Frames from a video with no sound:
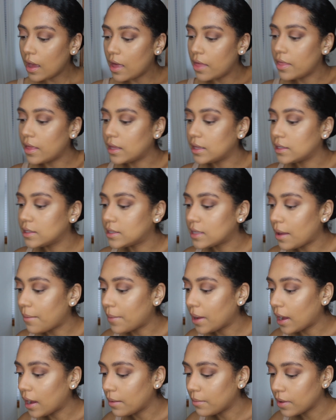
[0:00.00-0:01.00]
and then set
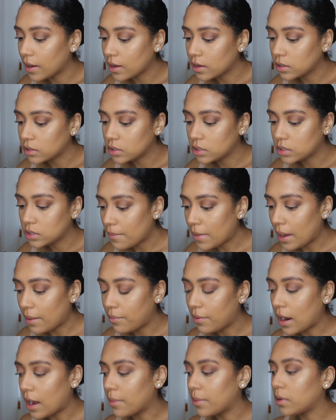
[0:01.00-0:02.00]
my eyebrows. My
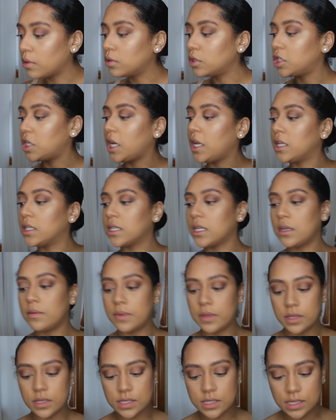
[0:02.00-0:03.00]
brow bone shade is going to
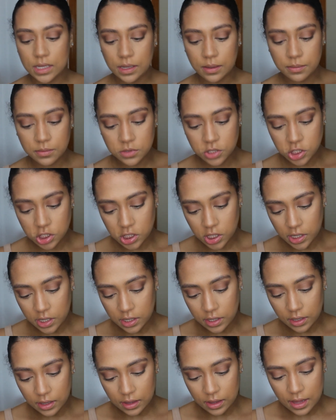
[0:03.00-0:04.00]
be the same
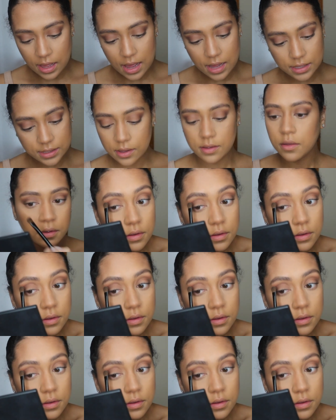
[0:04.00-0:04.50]
shade class